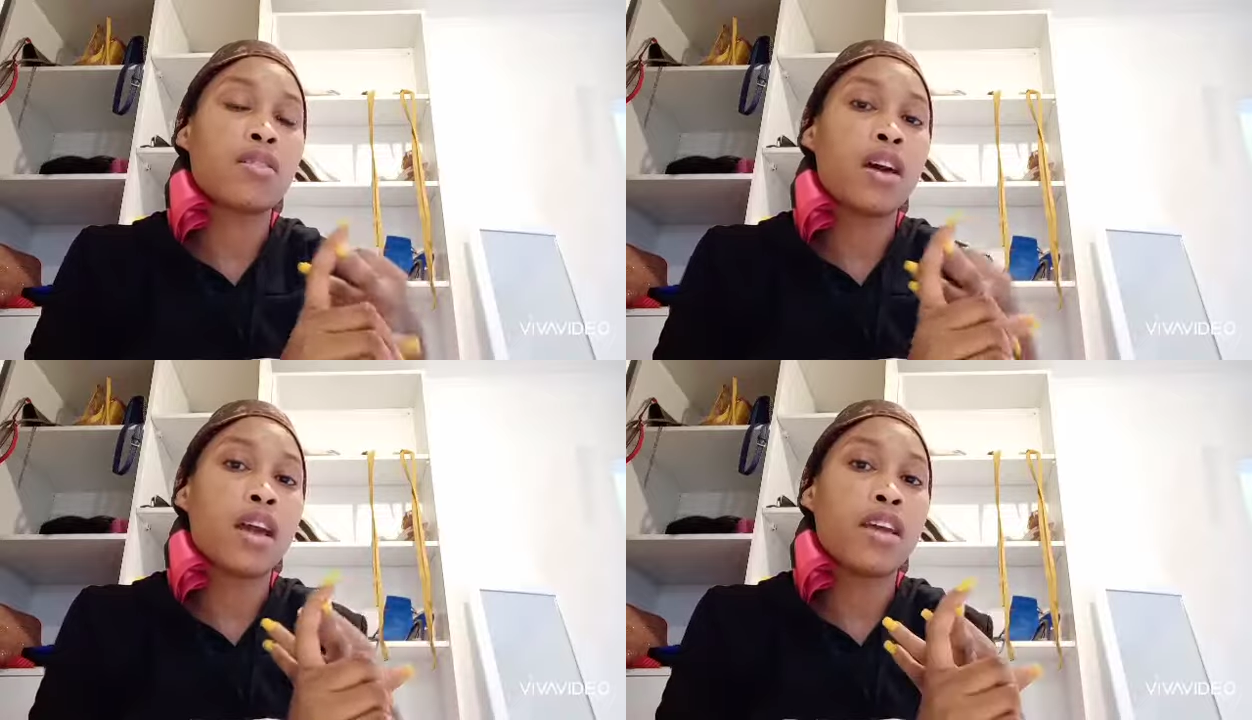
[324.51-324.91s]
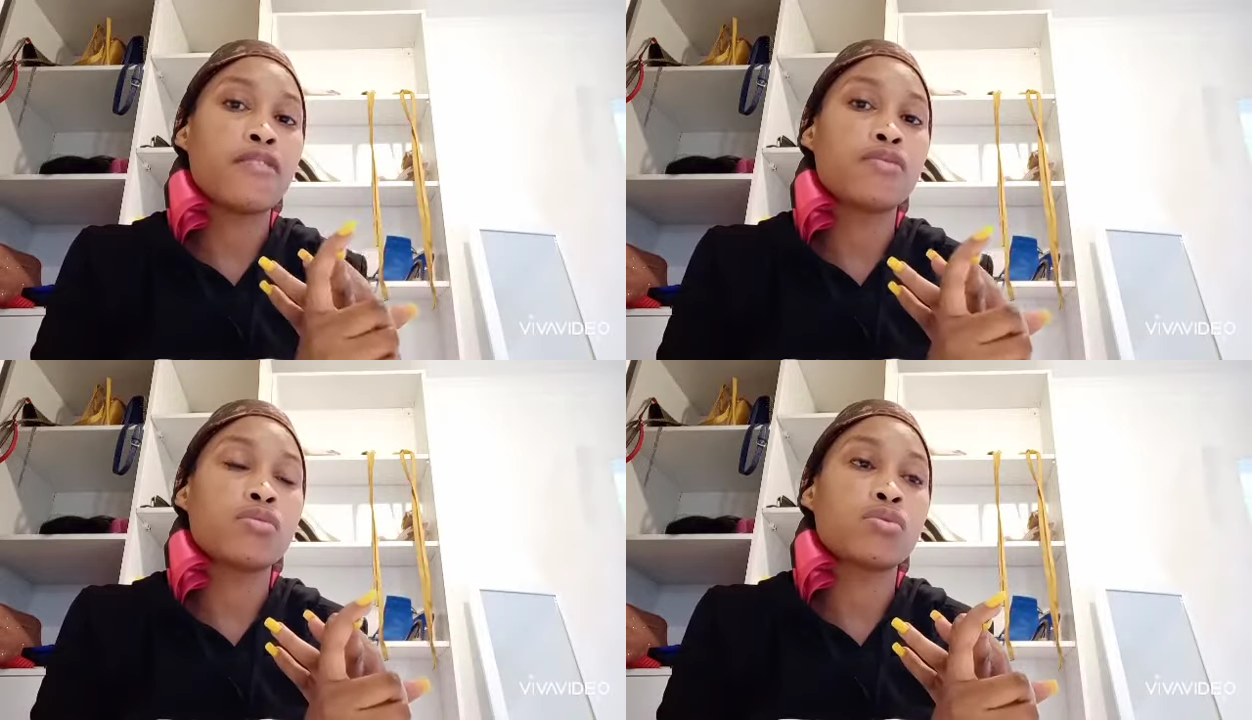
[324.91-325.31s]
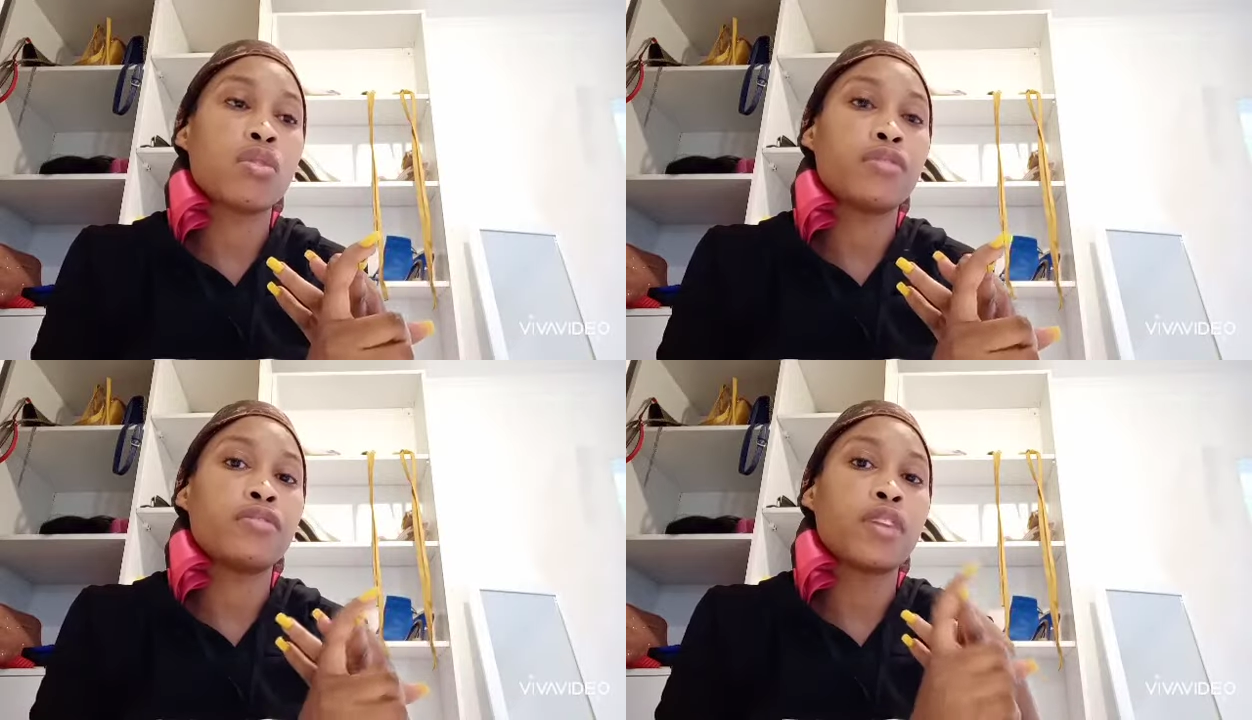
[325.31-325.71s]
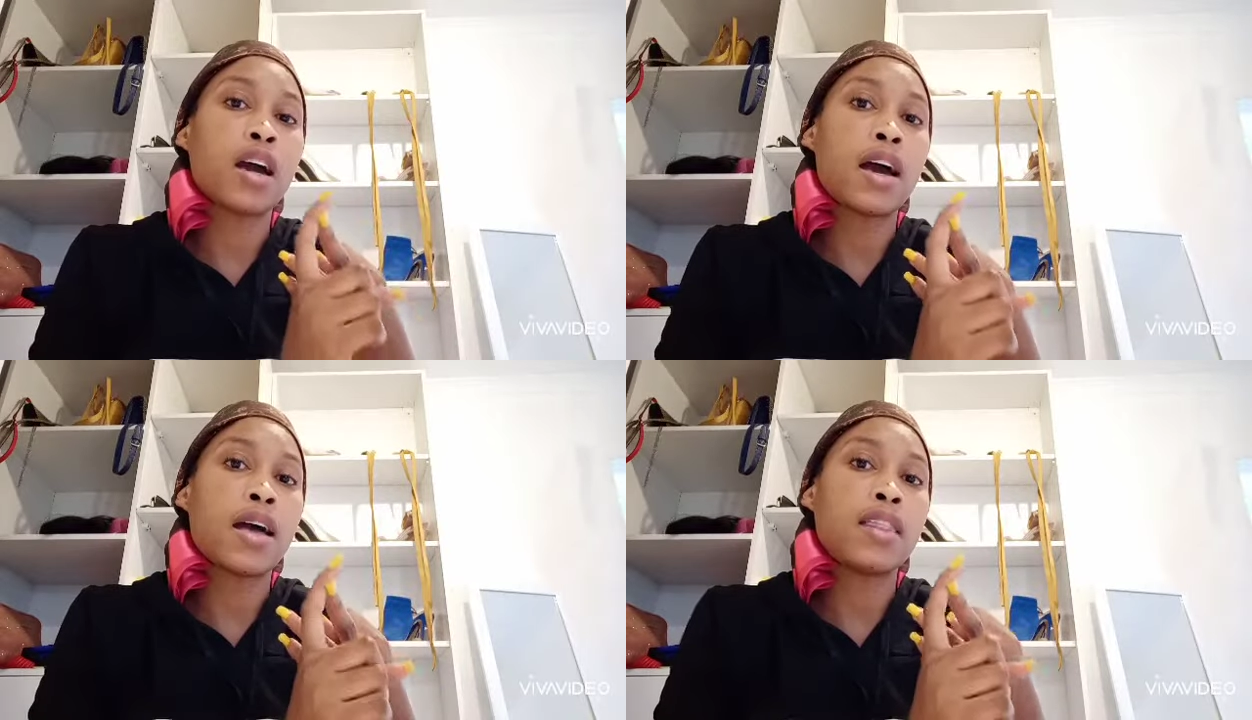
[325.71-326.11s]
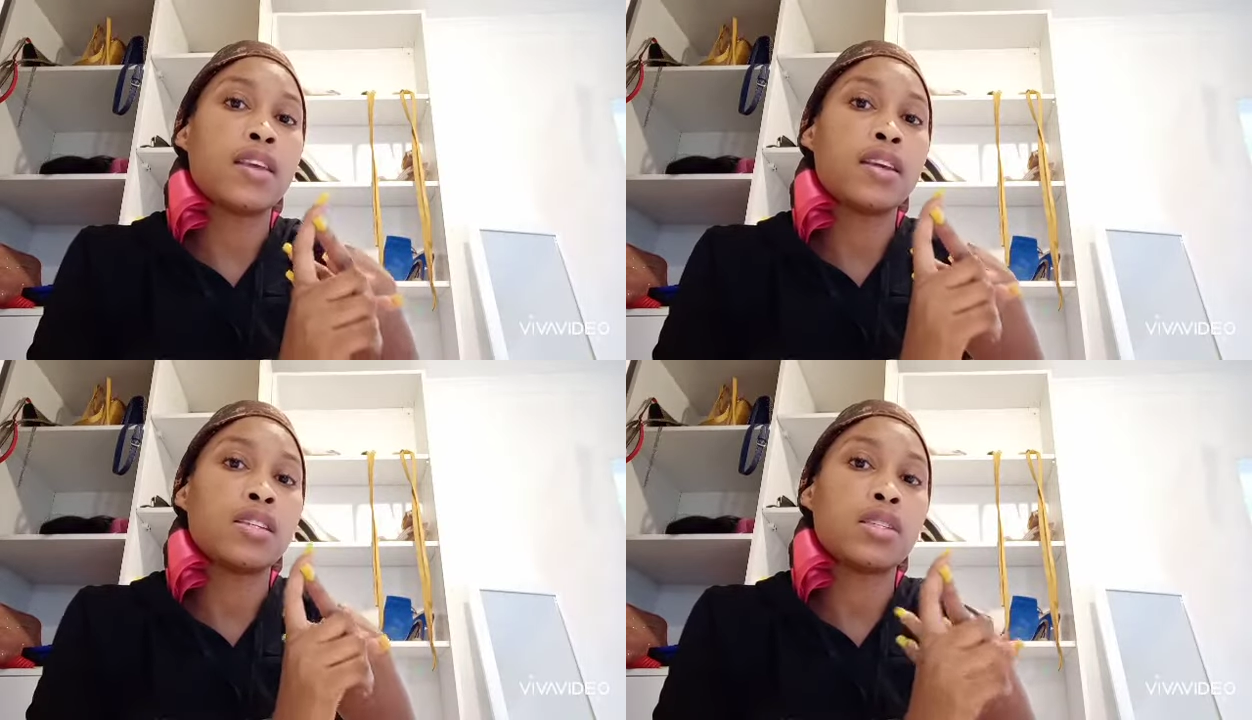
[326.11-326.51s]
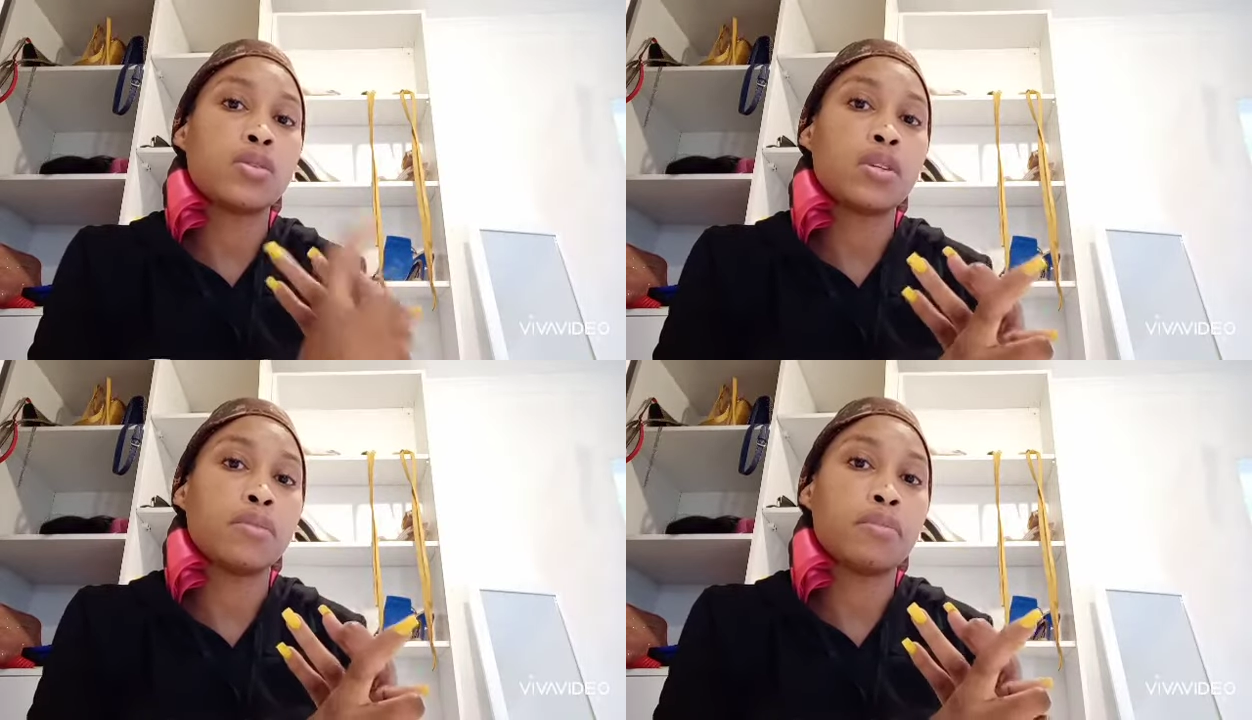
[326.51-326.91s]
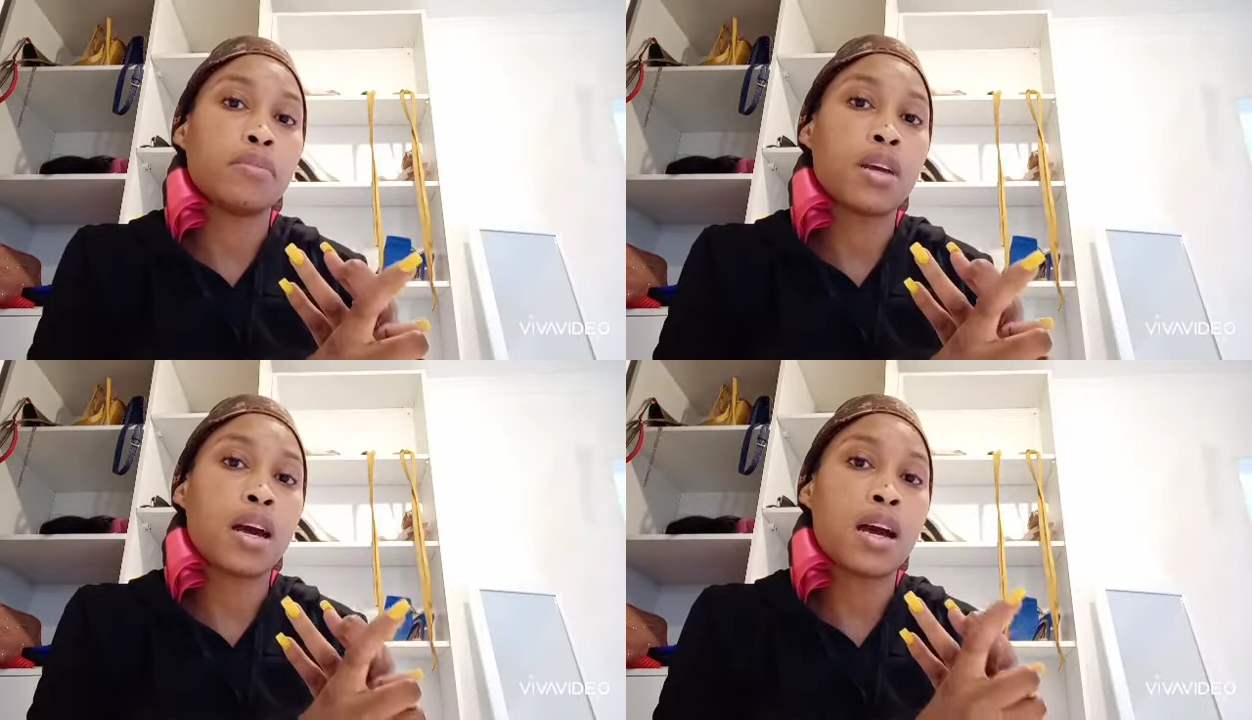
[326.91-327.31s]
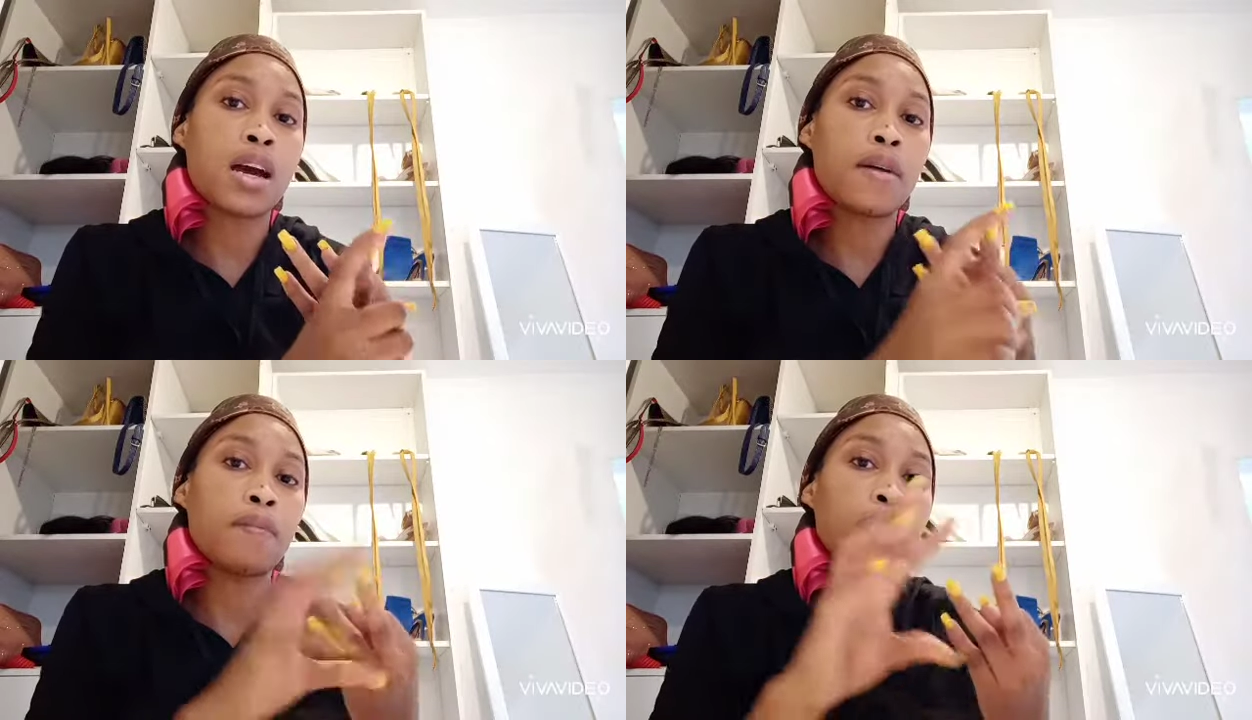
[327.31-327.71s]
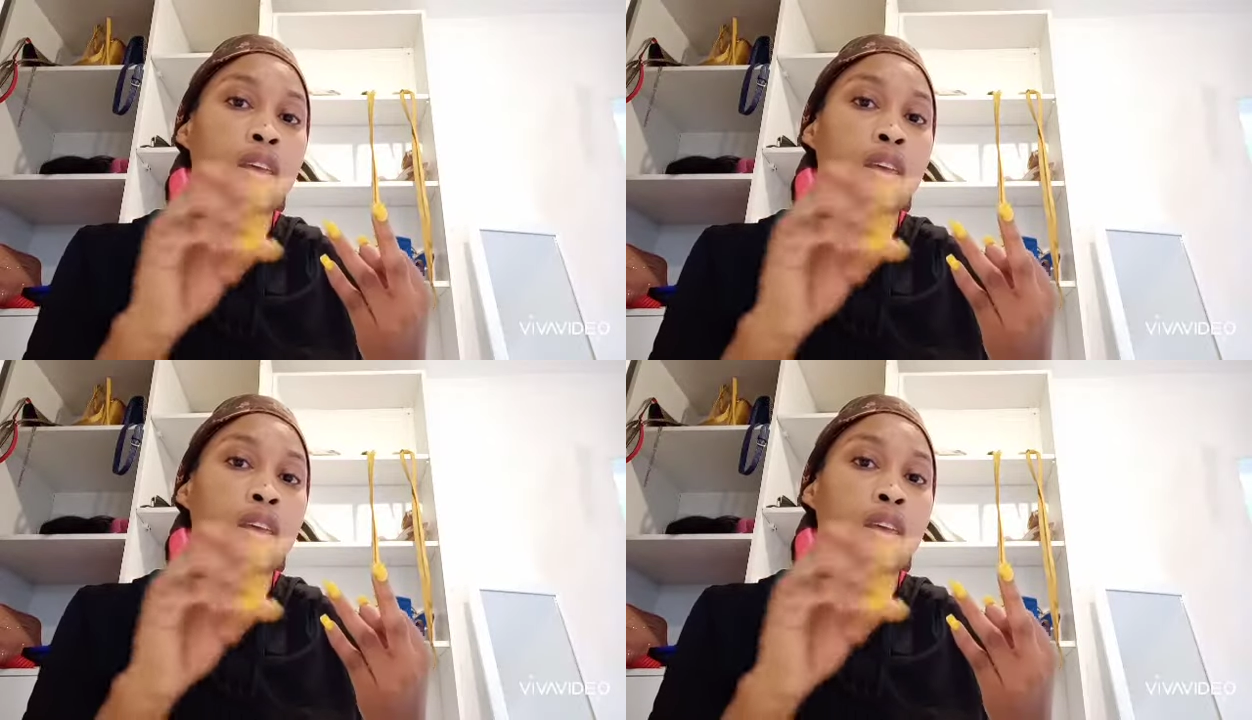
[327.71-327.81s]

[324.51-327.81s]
handfuls of the sorghum, the